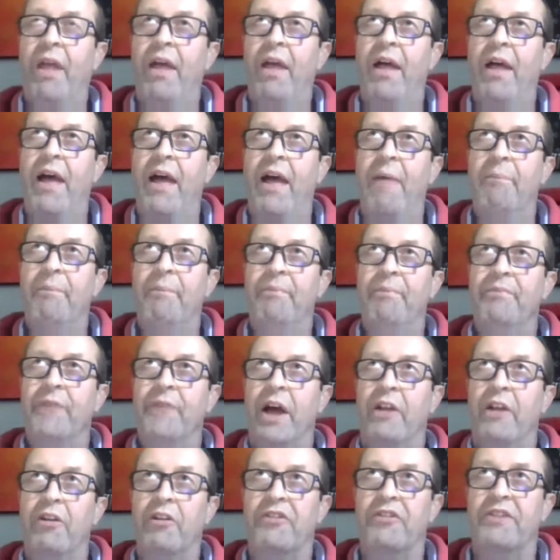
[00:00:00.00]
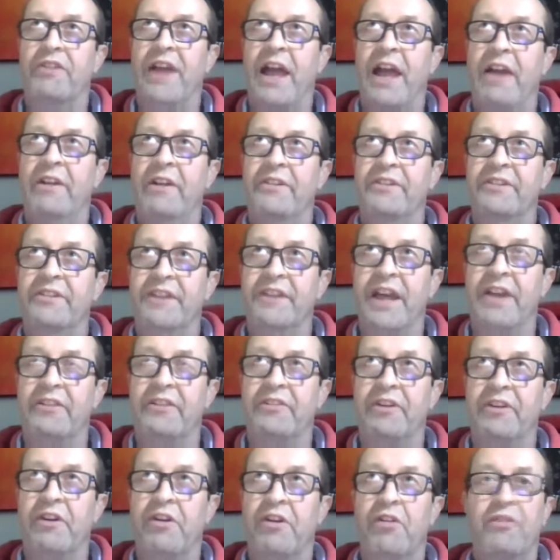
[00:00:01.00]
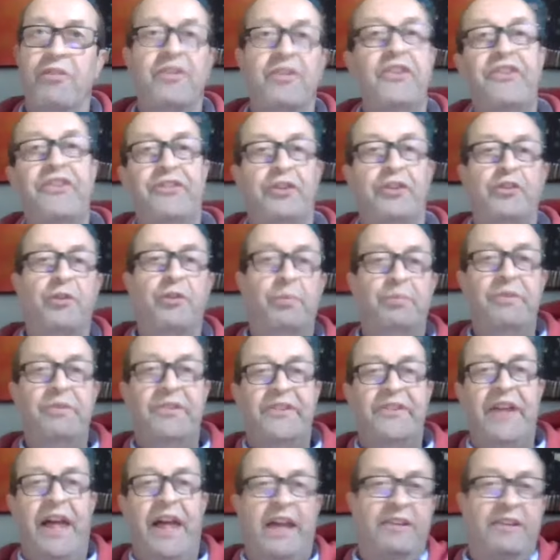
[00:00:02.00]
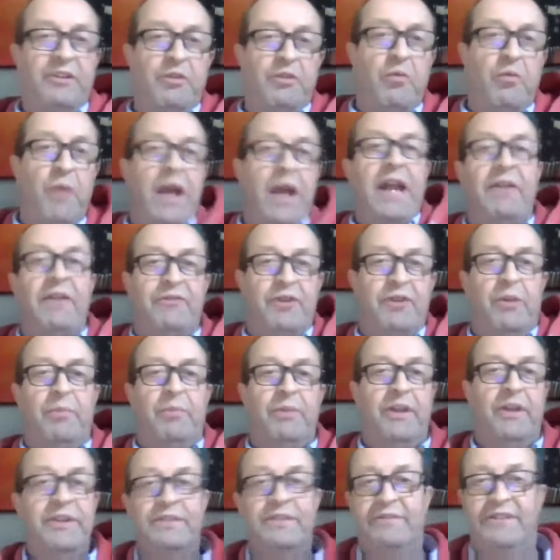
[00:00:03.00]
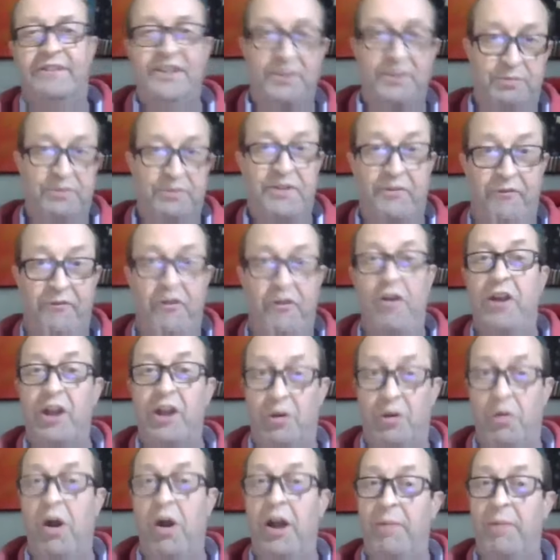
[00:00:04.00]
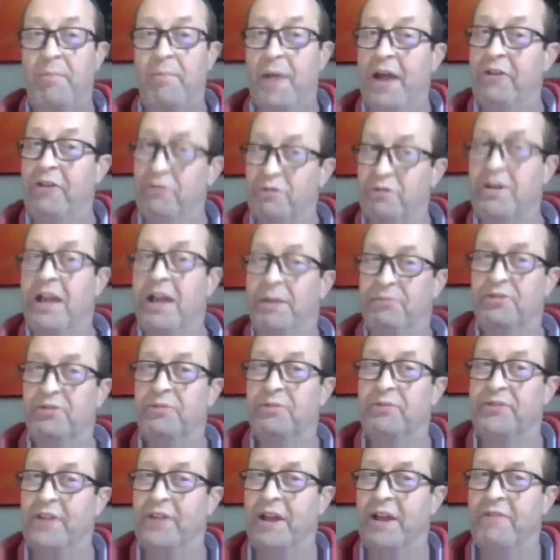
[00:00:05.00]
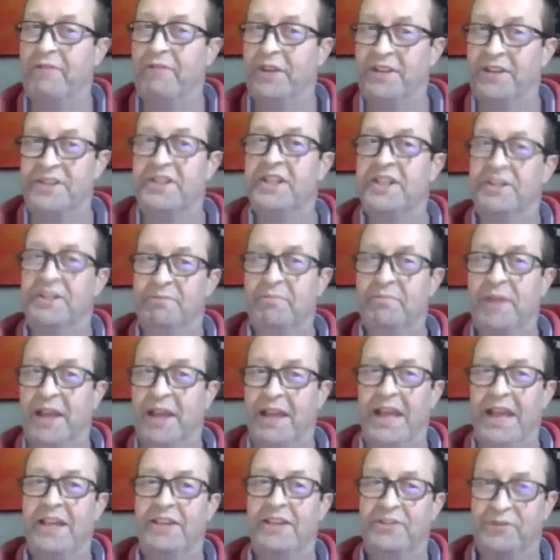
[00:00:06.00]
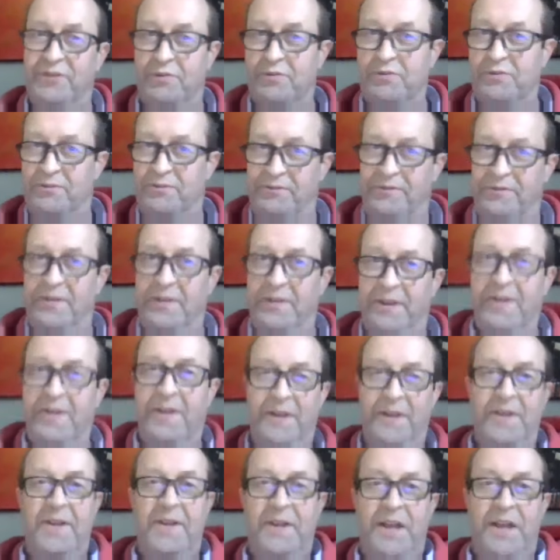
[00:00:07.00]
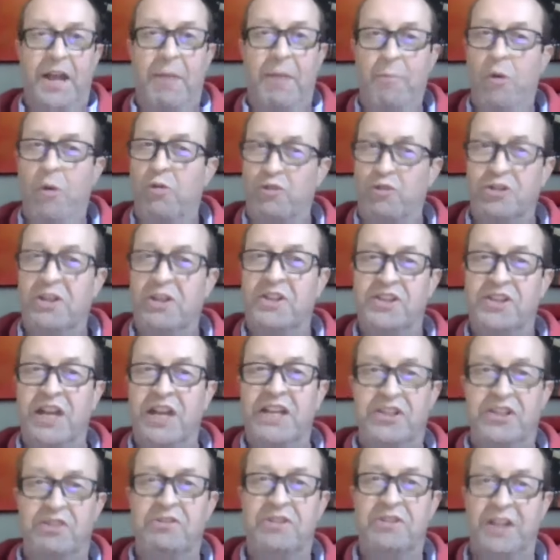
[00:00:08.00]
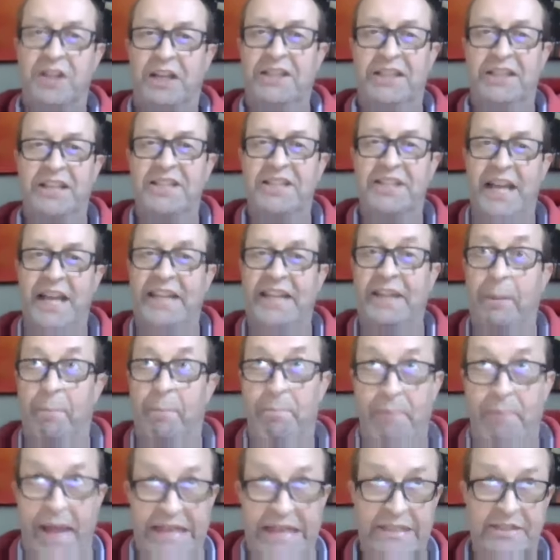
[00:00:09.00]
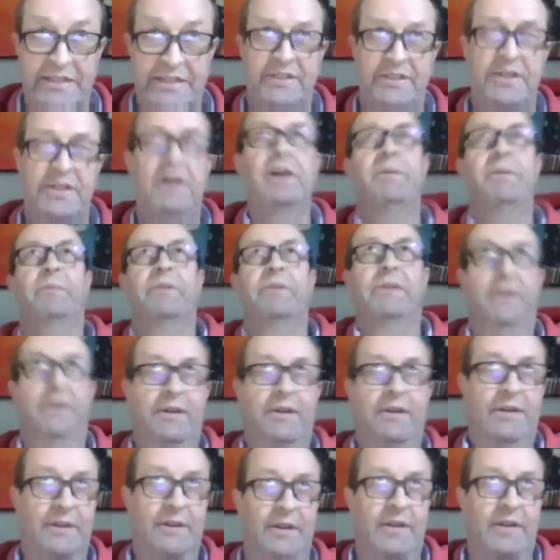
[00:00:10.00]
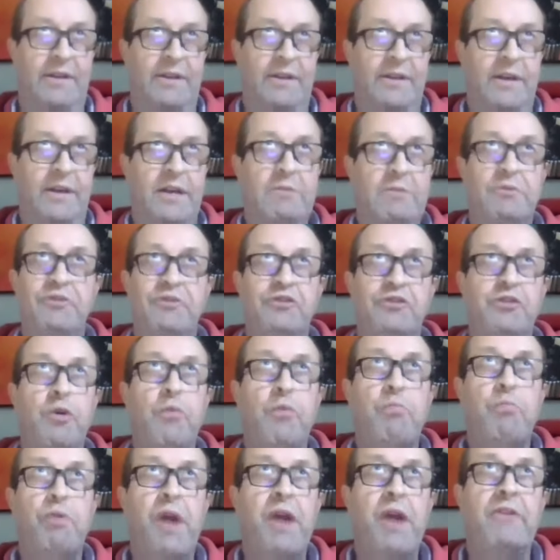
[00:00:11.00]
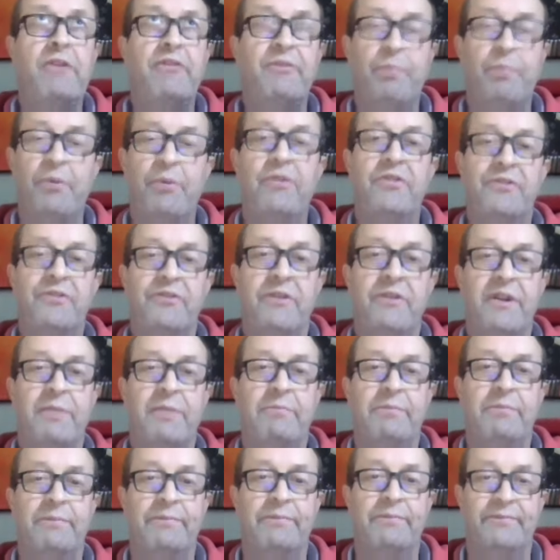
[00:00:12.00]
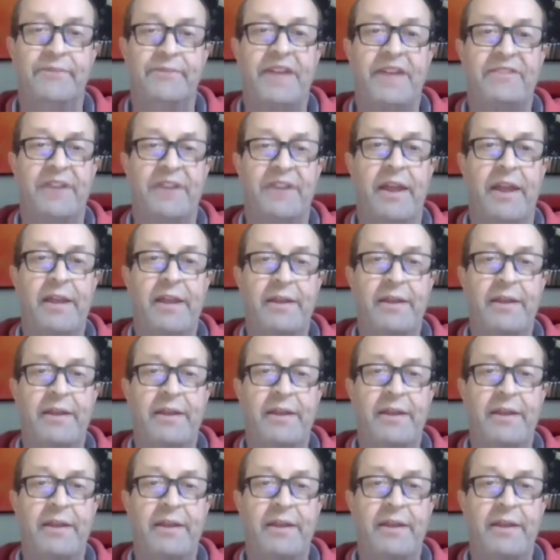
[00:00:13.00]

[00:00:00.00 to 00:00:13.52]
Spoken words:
I looked down to the end of the hall and he stood up in his hand, waved up. And this was a very quiet man who kept to himself and didn't make any sort of emotional gestures like this at the best of times. I was so proud of Sponge for him that day.